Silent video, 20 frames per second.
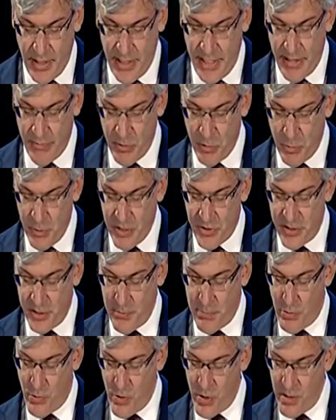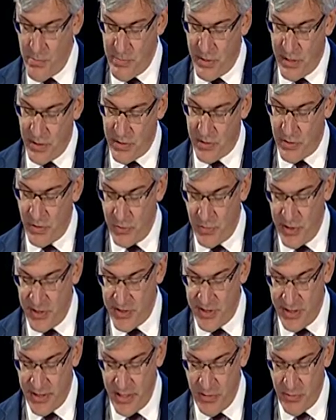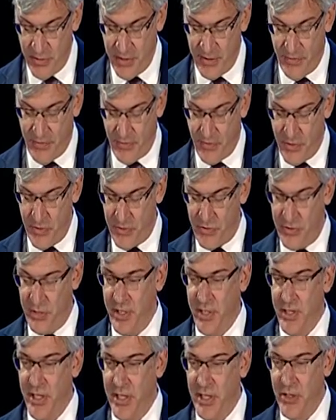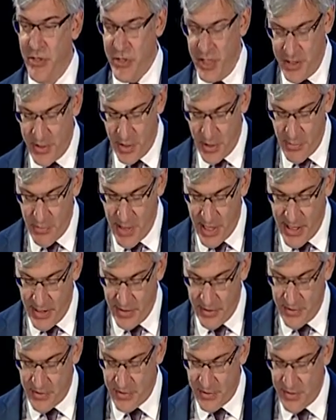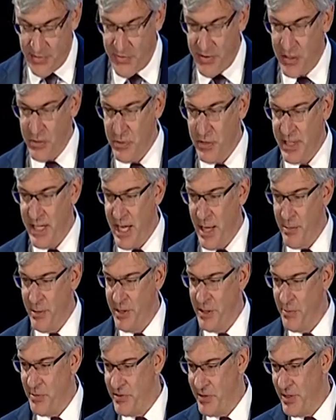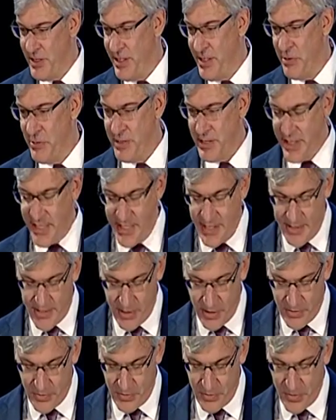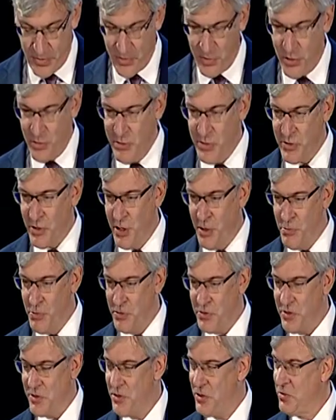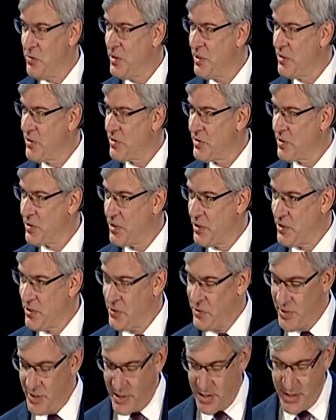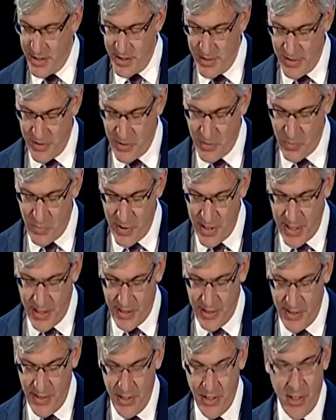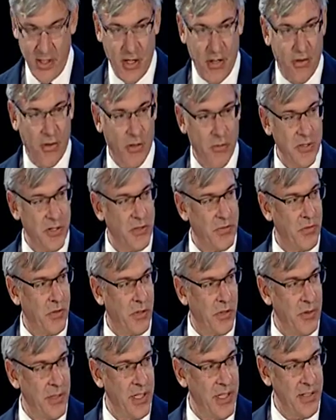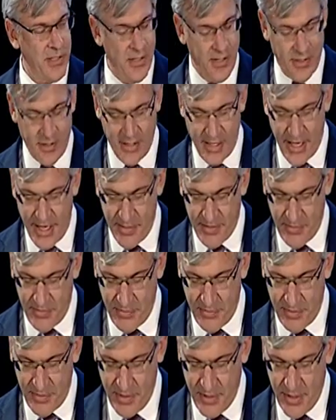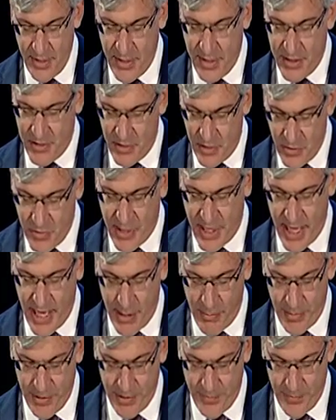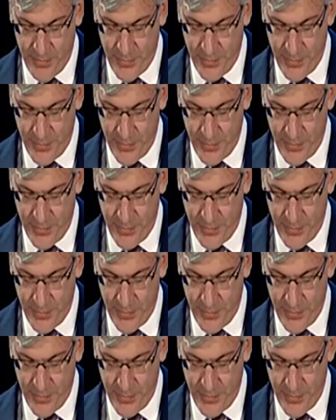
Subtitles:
And we reached an important milestone recently with the first gender-balanced federal cabinet. And I'm sitting here with Katie Telford, who told me it was almost 2 years ago this week, where we swore in that new cabinet.